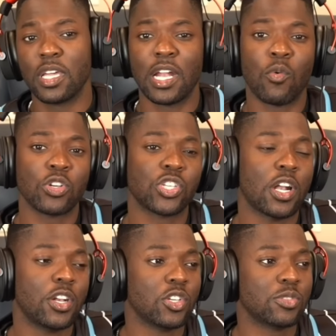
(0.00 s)
and I want y'all
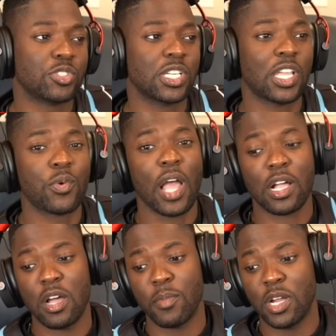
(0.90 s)
to know some shit that we got
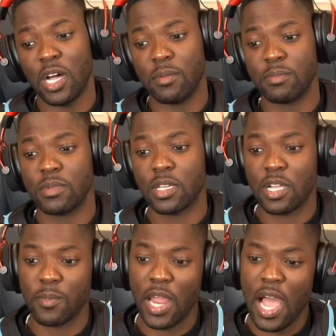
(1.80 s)
coming up and
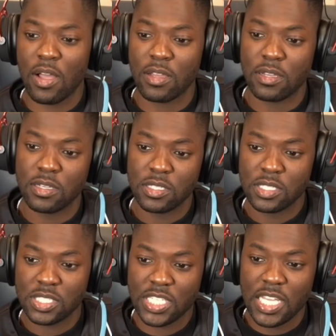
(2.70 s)
coming out.
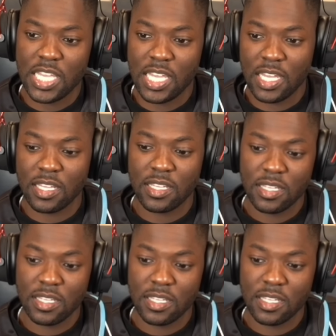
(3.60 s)
Shit.